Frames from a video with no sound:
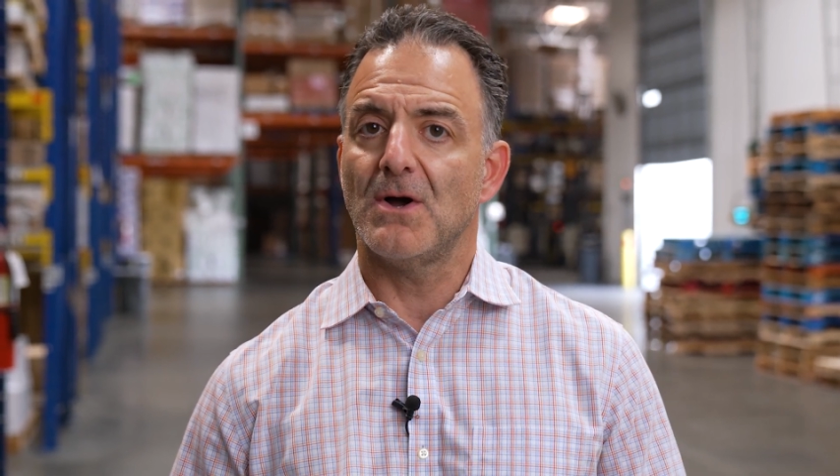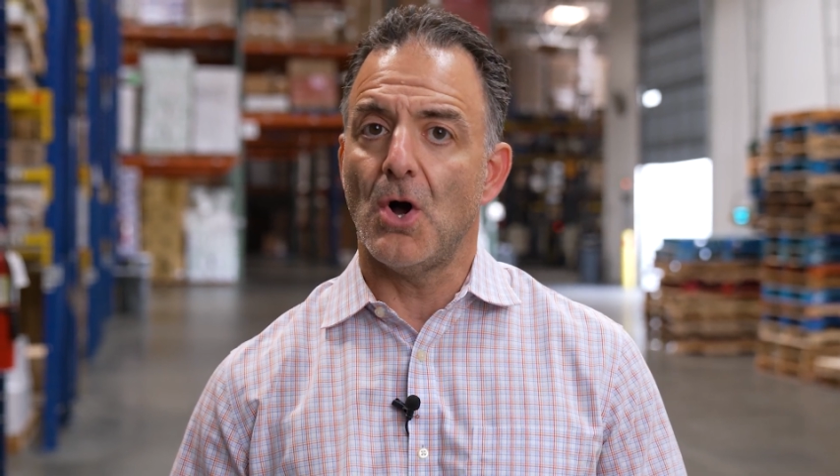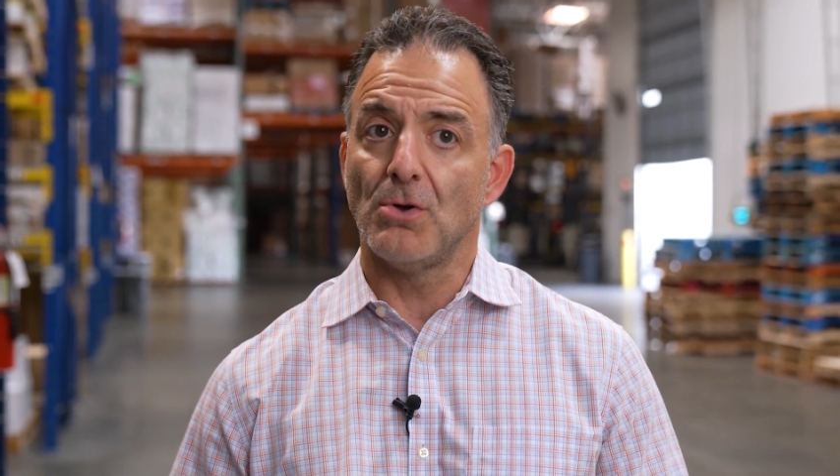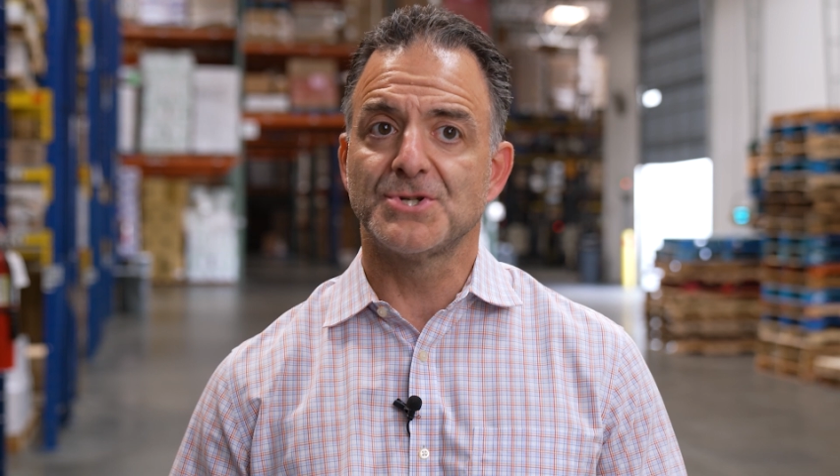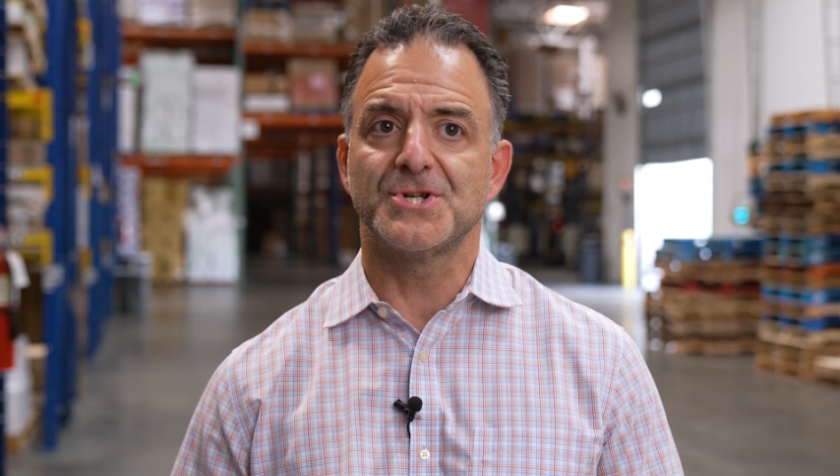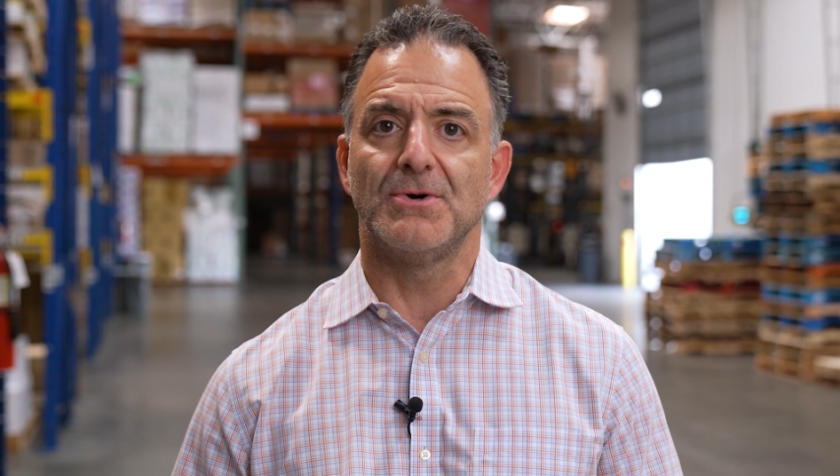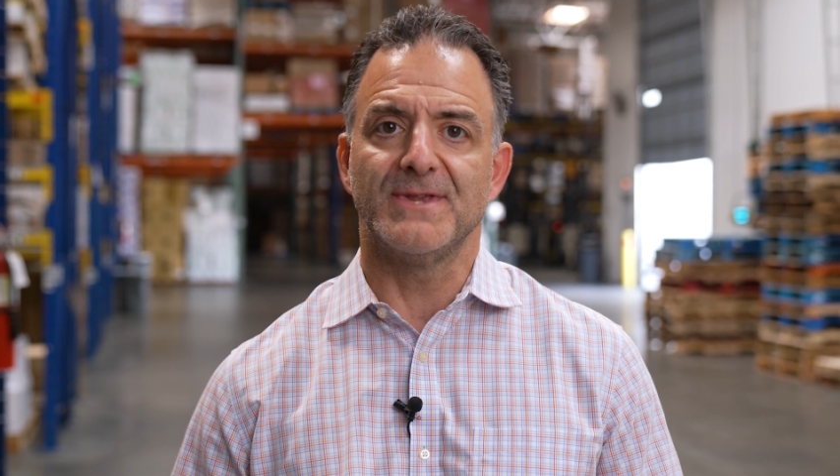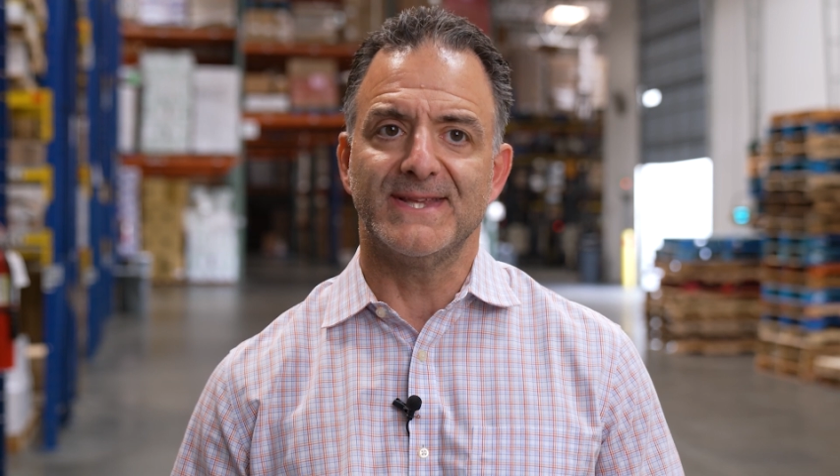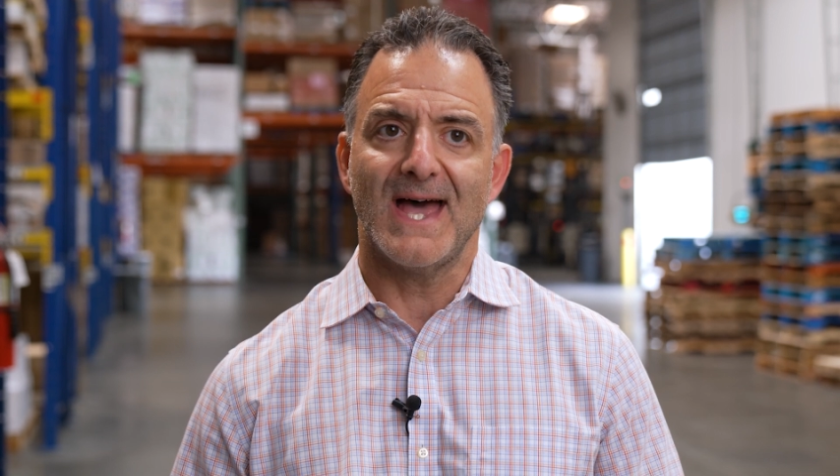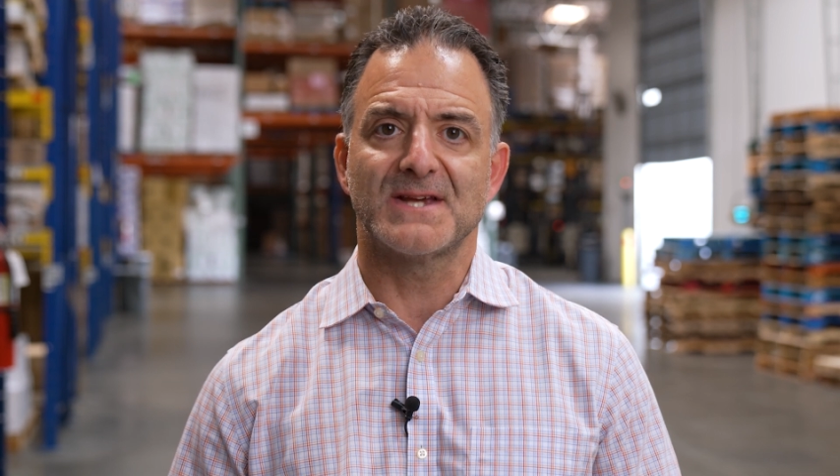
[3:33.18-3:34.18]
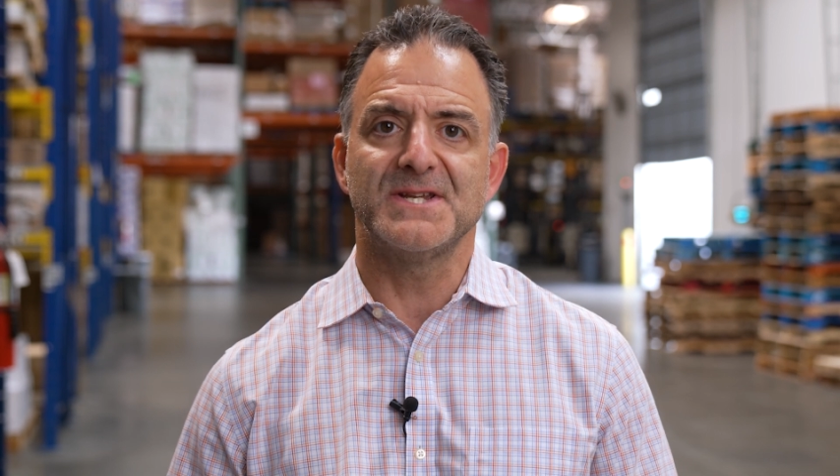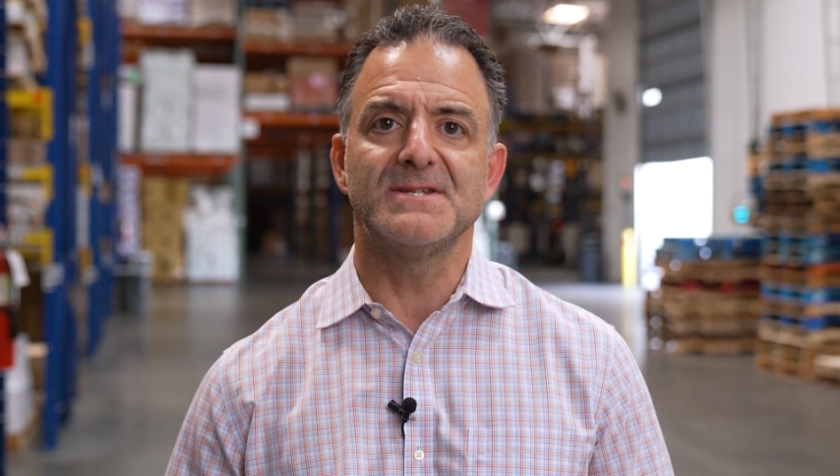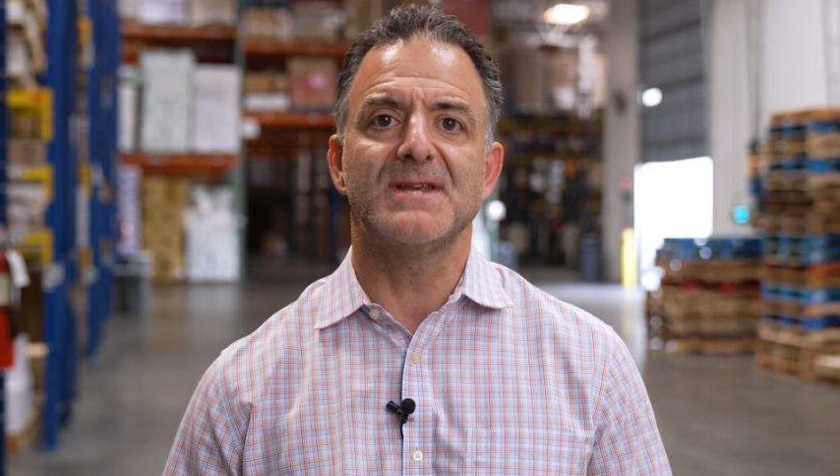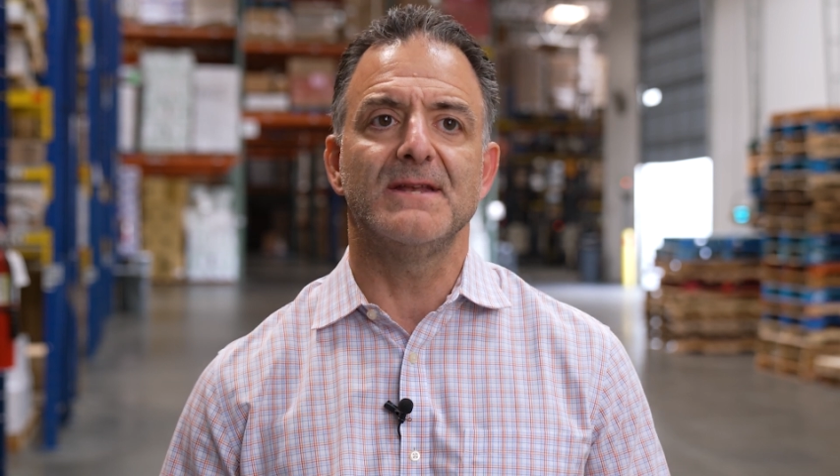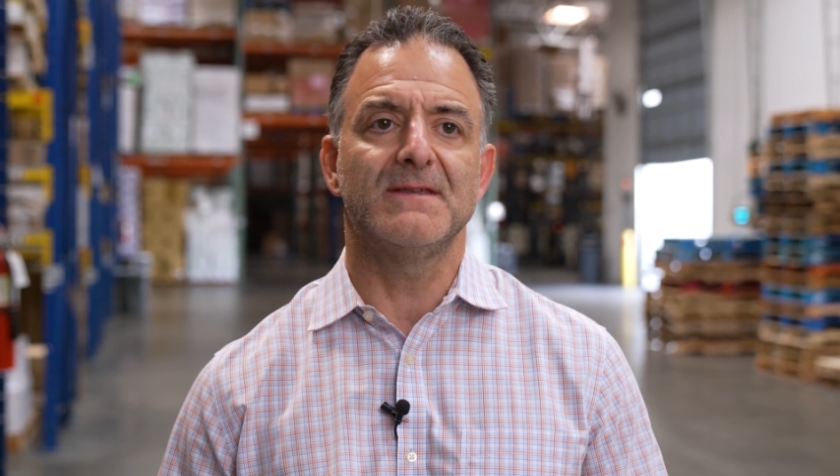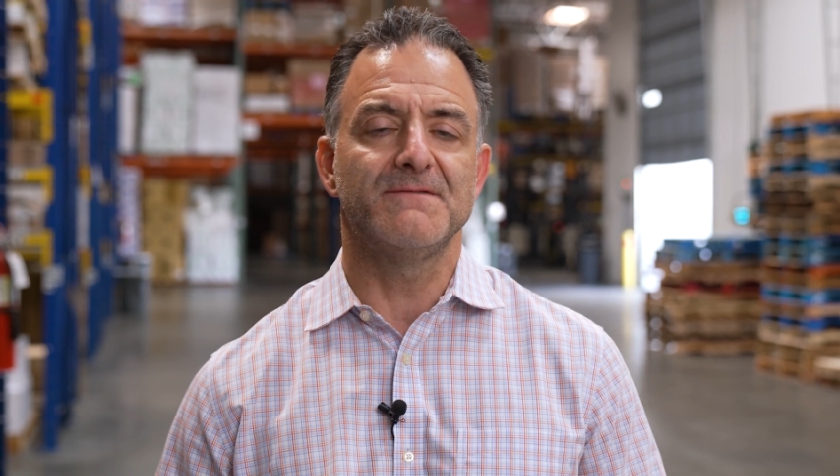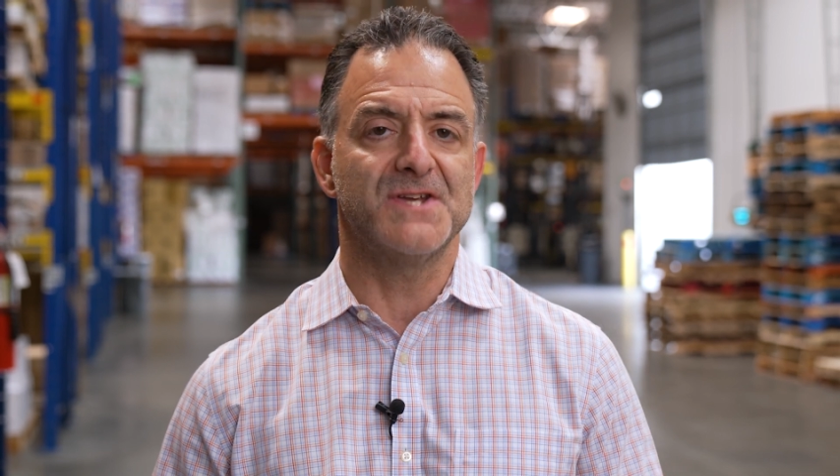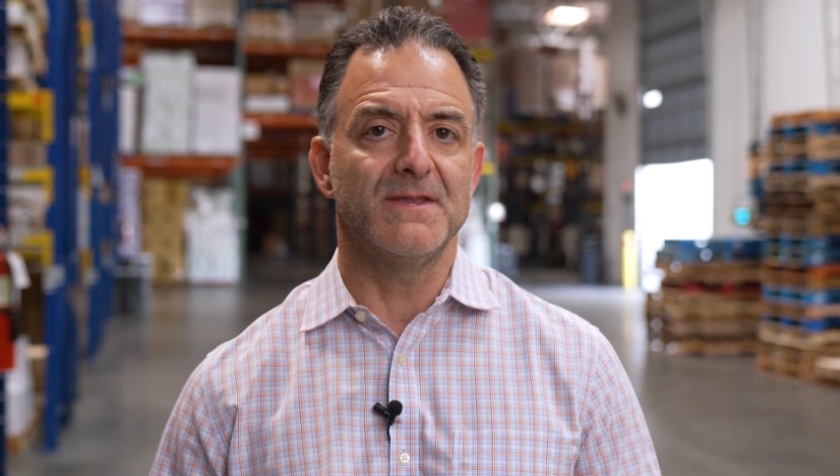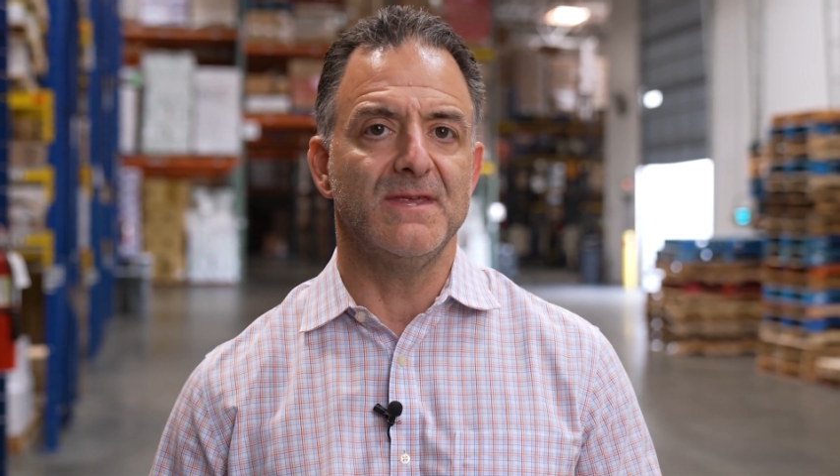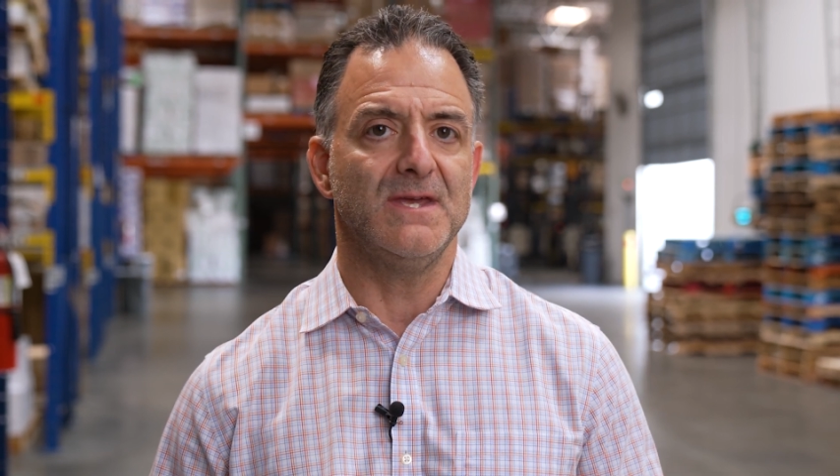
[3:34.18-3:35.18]
Also, the tax incentives
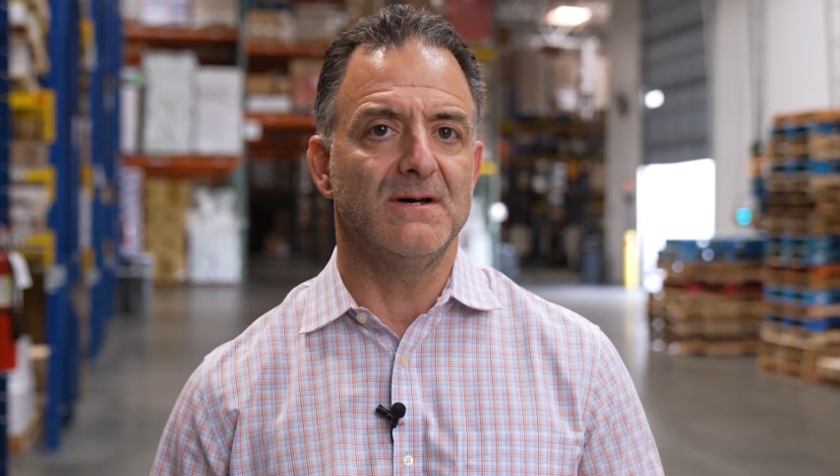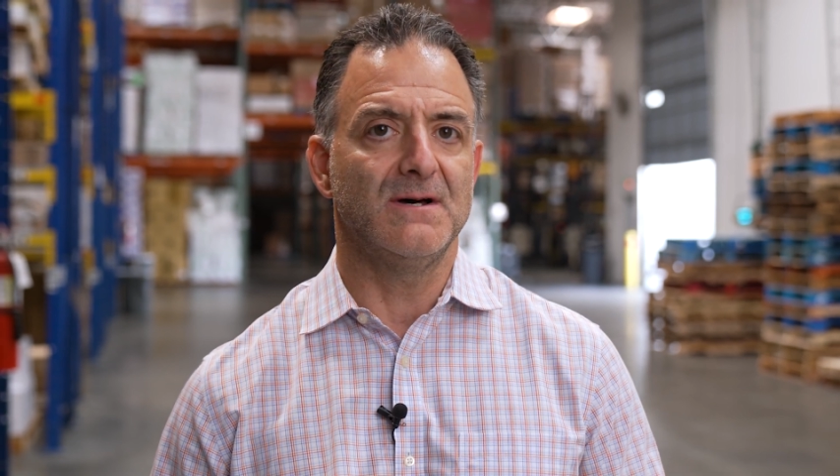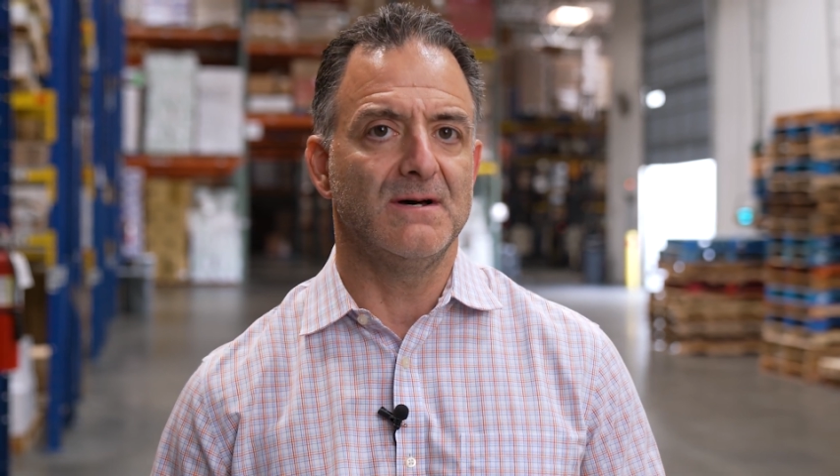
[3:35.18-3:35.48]
and the